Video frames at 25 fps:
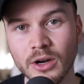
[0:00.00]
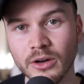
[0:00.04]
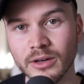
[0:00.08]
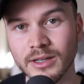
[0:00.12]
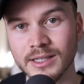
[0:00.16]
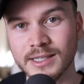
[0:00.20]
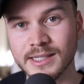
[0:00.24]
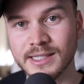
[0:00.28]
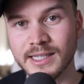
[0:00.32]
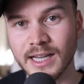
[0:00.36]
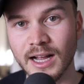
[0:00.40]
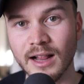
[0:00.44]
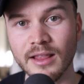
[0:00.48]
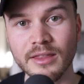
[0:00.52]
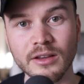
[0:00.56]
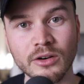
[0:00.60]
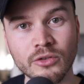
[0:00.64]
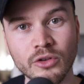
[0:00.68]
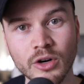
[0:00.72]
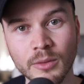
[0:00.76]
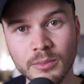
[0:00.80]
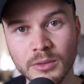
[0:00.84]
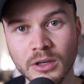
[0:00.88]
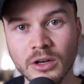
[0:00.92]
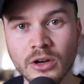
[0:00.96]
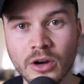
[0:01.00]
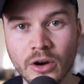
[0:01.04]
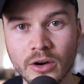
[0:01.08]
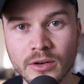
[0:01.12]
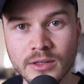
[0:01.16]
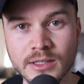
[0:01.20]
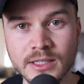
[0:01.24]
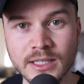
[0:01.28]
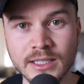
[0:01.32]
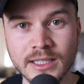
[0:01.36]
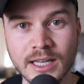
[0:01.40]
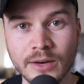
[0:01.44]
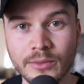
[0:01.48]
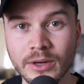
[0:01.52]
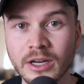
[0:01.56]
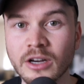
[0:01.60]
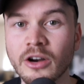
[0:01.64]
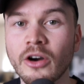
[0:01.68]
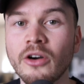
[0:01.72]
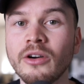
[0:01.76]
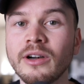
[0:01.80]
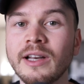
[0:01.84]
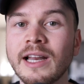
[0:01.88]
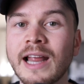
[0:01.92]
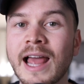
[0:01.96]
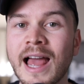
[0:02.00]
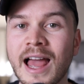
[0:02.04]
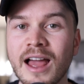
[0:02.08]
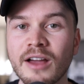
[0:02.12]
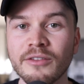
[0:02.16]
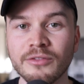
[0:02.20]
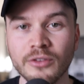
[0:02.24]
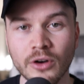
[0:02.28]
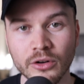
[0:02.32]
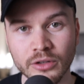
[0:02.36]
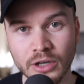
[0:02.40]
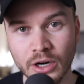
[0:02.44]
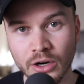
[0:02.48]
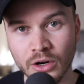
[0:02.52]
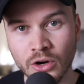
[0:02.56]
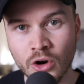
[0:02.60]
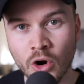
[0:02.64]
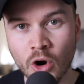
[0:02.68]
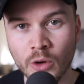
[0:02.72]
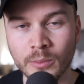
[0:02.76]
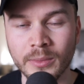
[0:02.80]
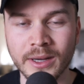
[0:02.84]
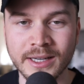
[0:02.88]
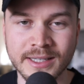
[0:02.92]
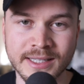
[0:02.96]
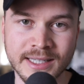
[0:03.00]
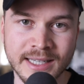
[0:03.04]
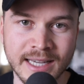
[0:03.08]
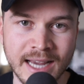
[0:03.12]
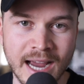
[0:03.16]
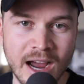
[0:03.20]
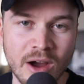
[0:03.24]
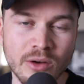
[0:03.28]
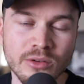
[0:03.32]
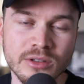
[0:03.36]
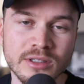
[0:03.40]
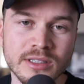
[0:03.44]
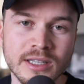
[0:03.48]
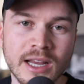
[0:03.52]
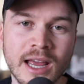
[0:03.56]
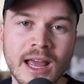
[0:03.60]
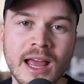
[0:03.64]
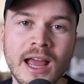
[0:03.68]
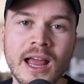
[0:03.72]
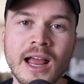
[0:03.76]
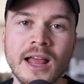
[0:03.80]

going to sell the cryptocurrency that we currently have on our Coinbase account.